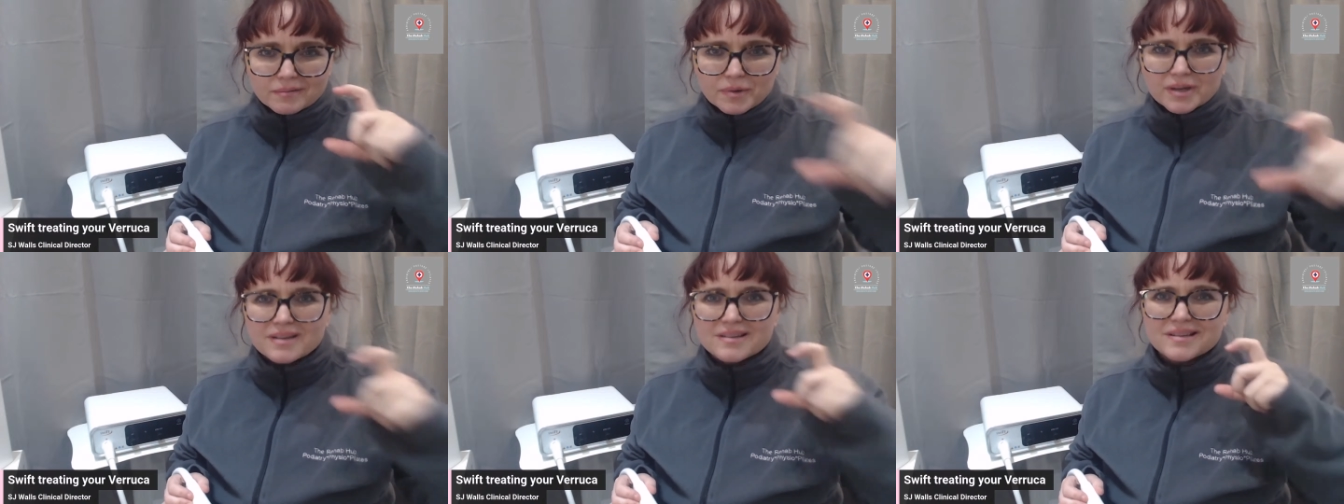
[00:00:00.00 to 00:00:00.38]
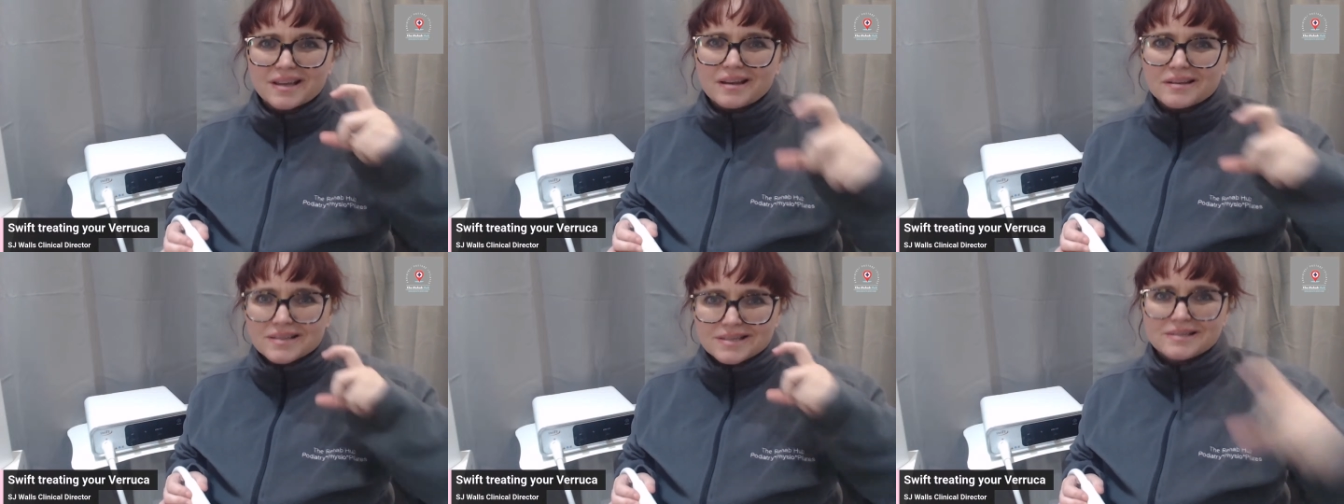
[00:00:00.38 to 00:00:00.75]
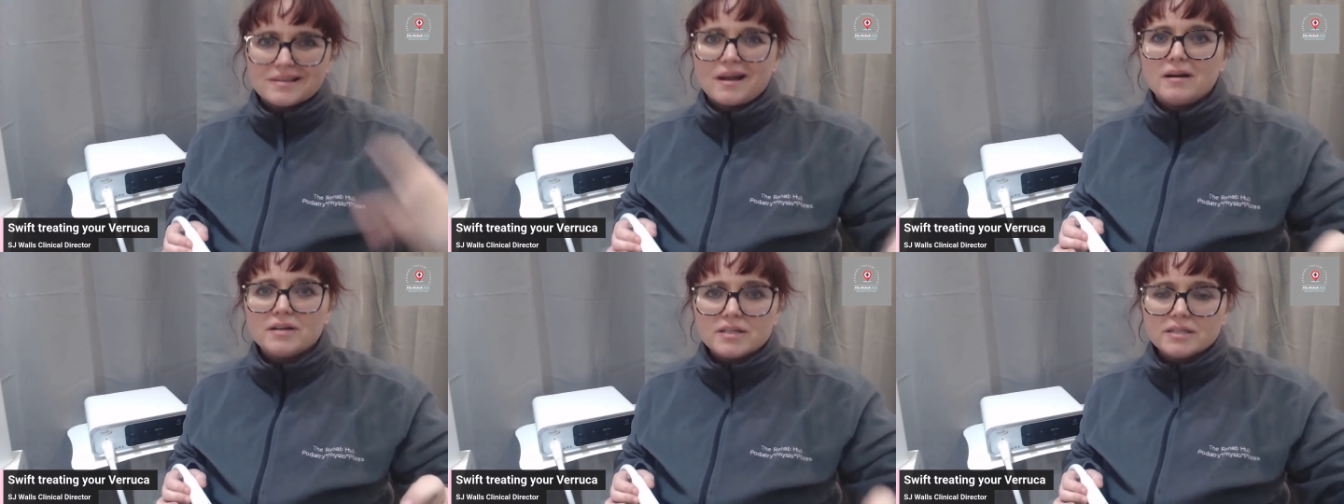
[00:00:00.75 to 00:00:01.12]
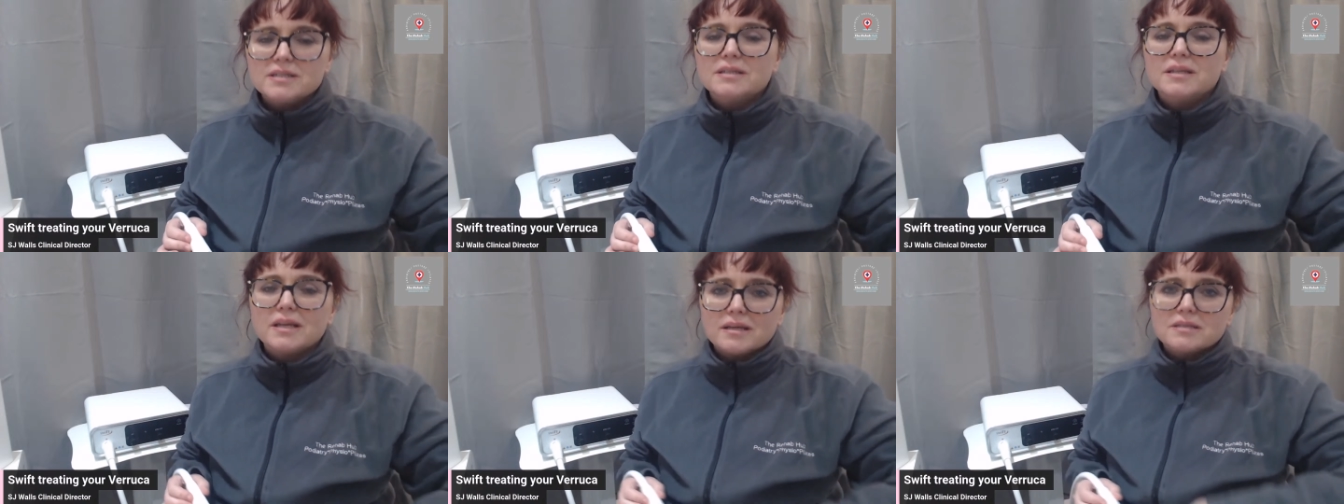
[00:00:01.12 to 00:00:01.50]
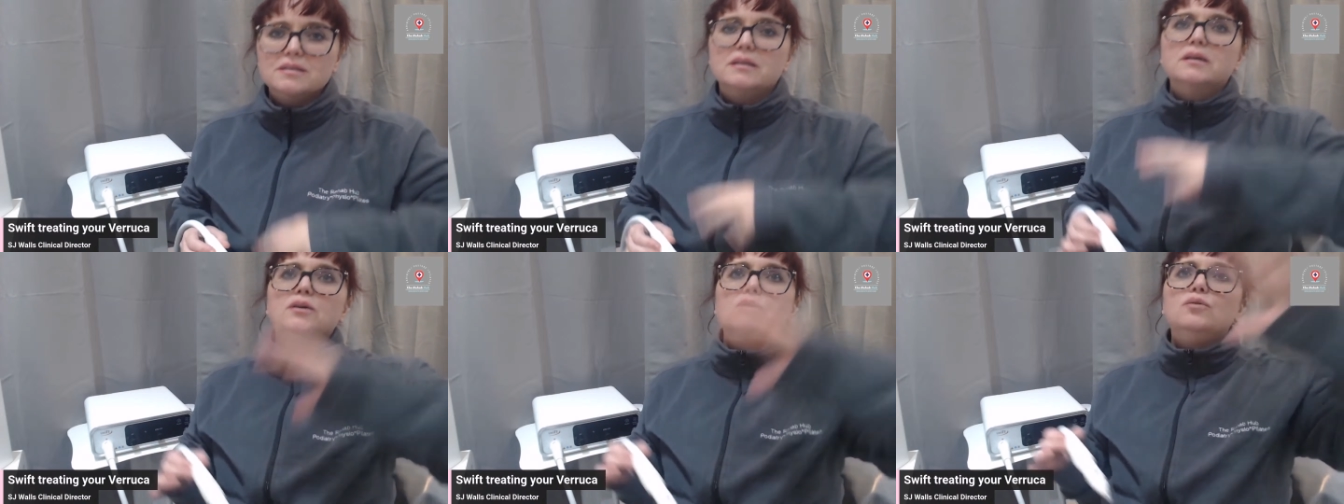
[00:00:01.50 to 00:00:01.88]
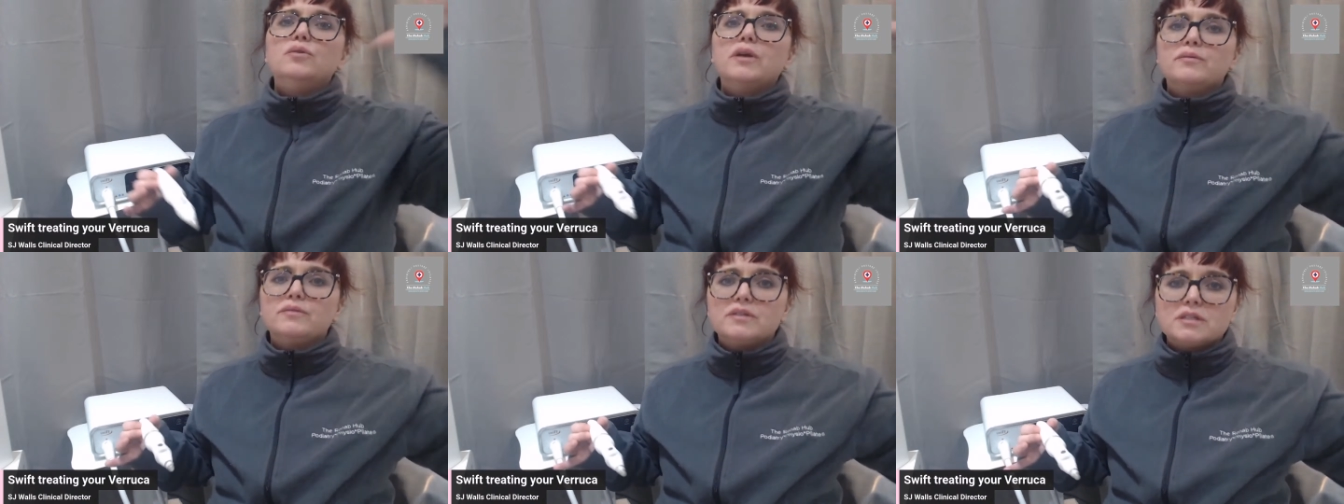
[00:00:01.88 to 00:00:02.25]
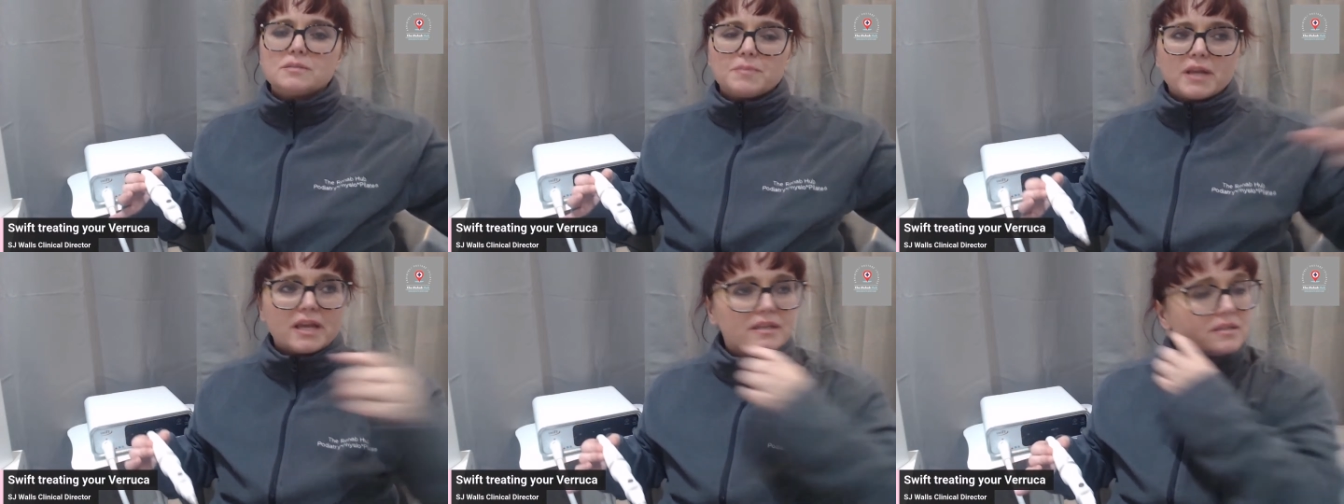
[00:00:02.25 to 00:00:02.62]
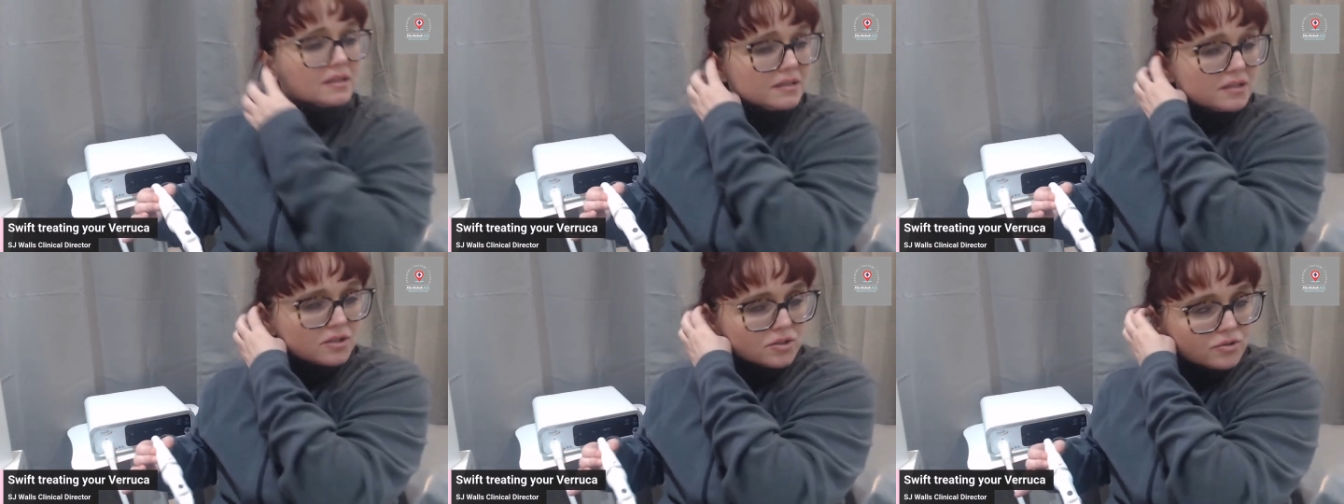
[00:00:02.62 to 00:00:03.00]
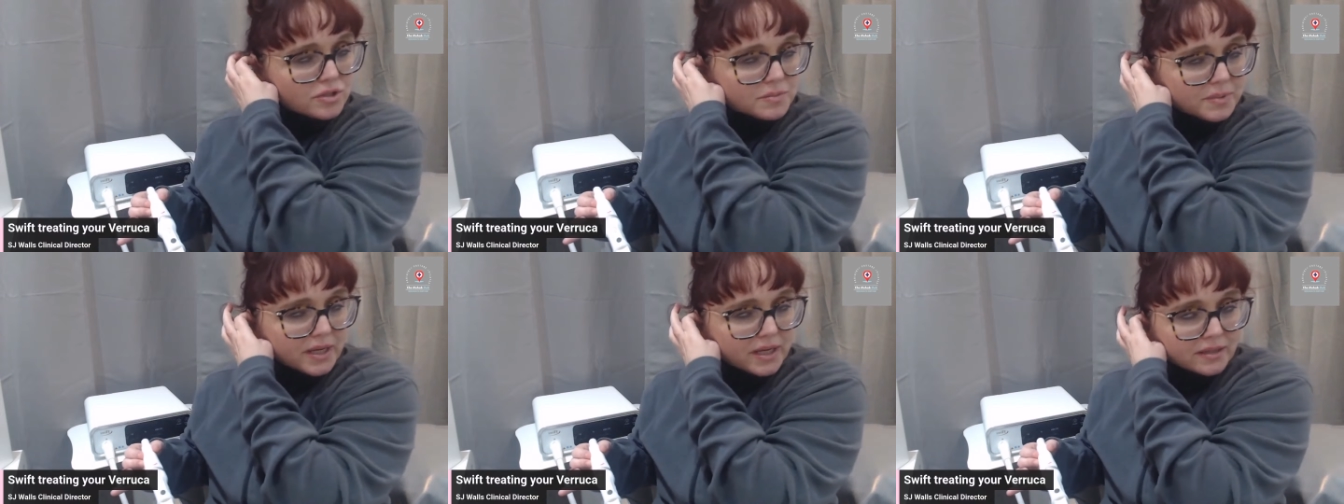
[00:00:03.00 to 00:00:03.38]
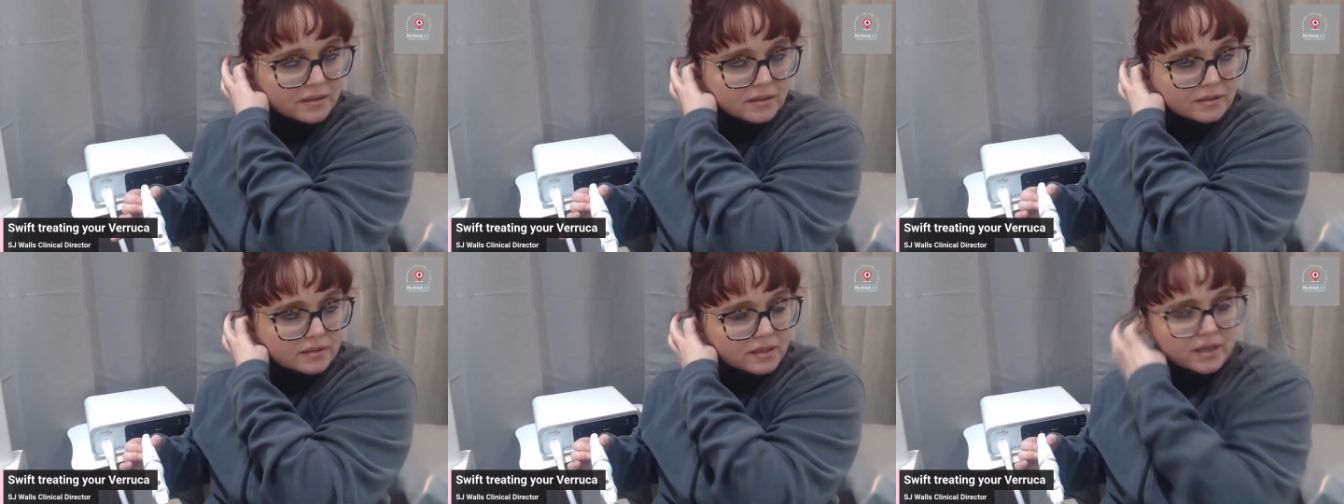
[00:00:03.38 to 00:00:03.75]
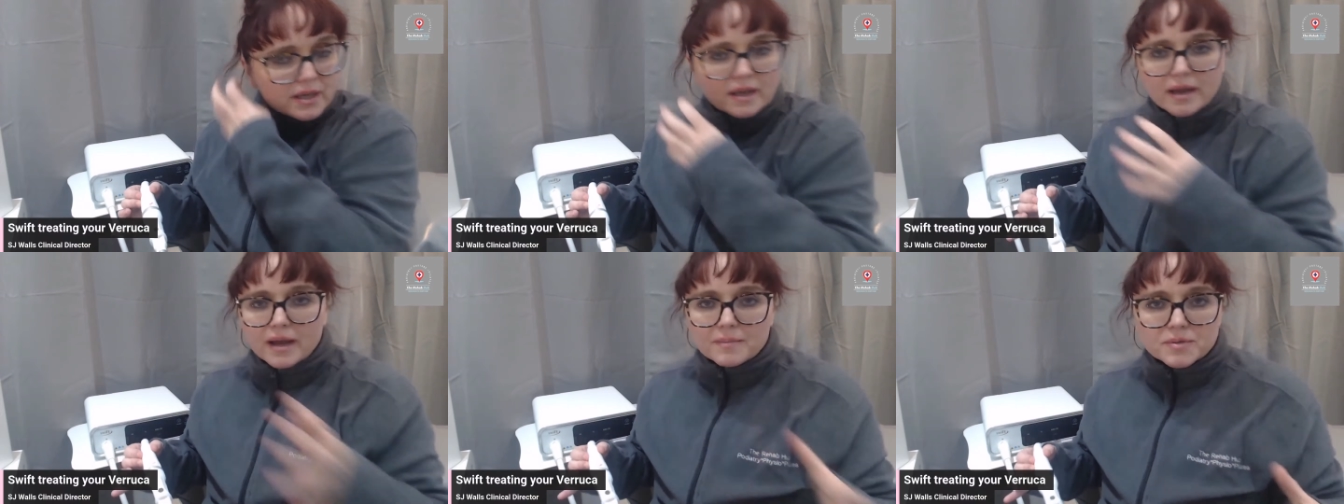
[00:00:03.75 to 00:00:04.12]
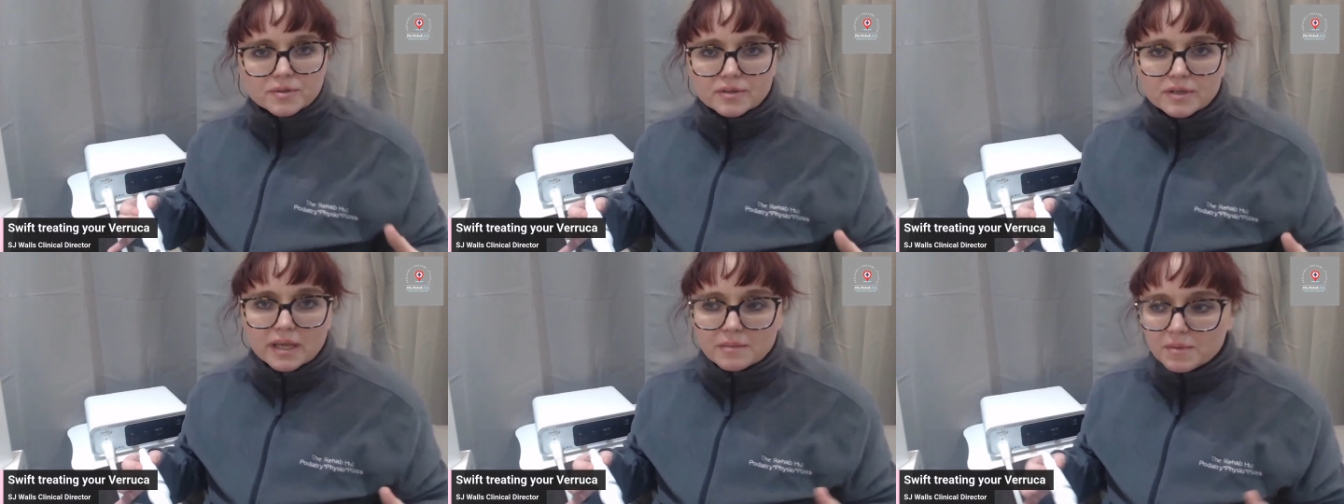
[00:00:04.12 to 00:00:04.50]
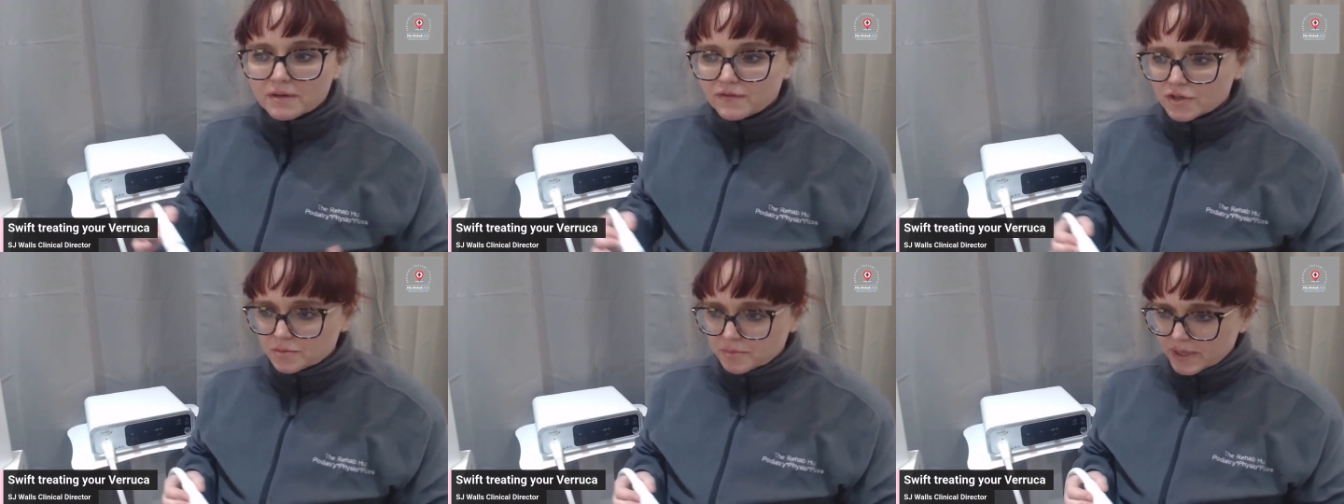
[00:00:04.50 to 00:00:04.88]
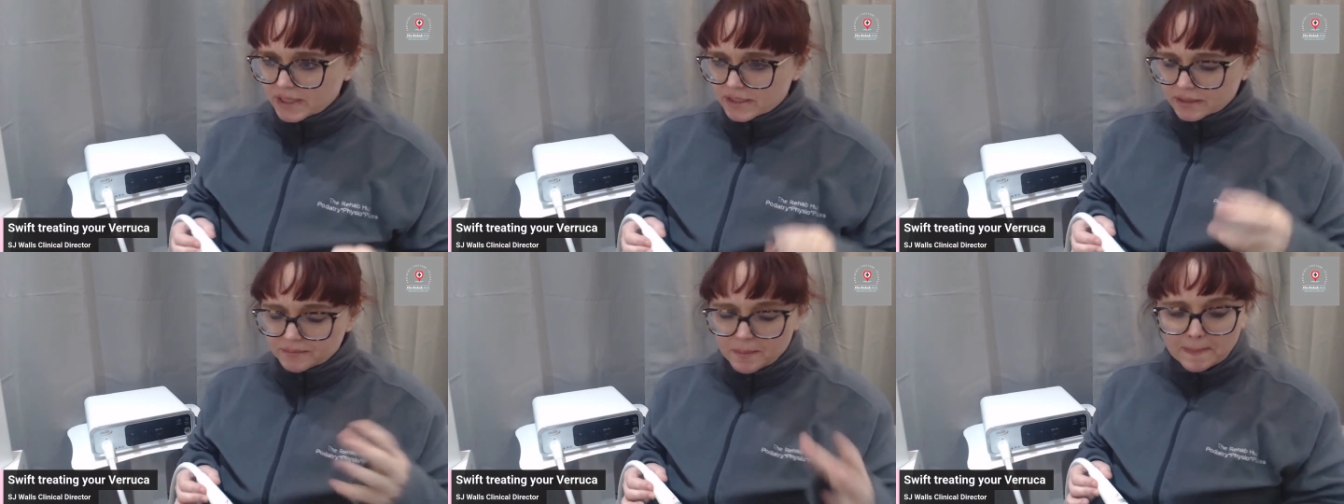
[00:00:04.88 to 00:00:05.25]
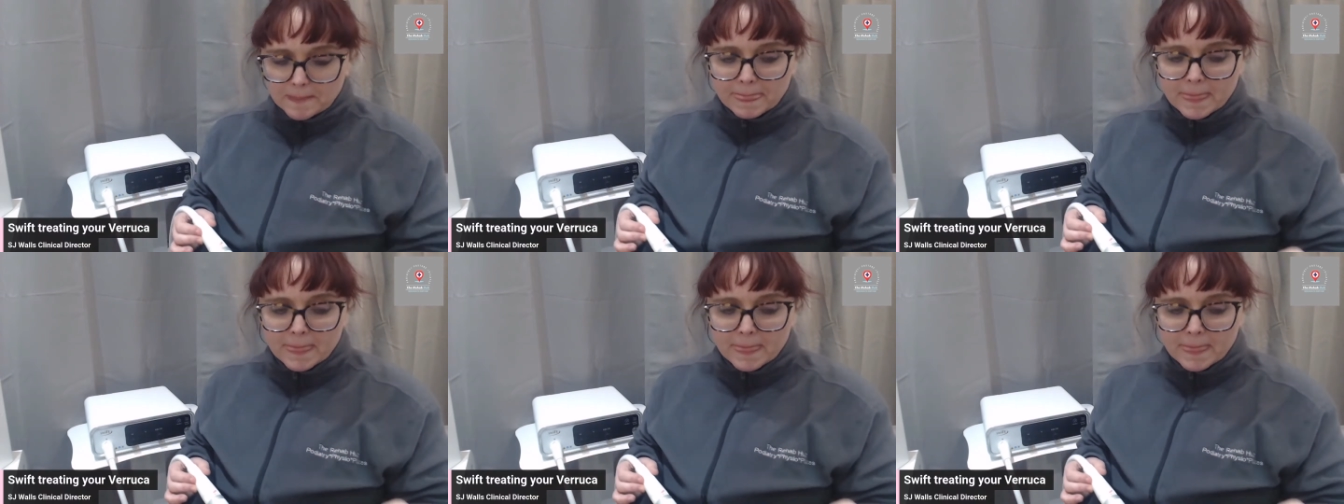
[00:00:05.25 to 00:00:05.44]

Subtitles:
it's kind of started and then it's kind of gone out and spread, and they do spread. They're absolute nightmare for spreading.